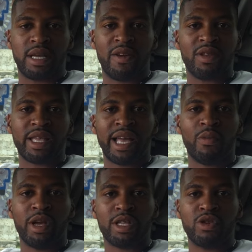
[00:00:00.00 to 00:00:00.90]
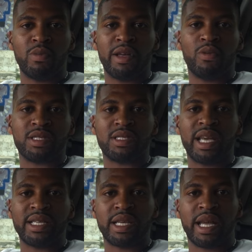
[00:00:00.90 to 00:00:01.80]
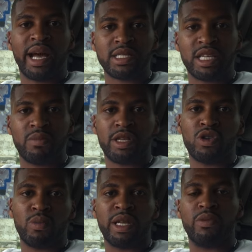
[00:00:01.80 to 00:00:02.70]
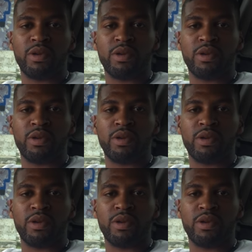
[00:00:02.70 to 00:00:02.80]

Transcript: everything I went through, man, was a test that God sent me through, man.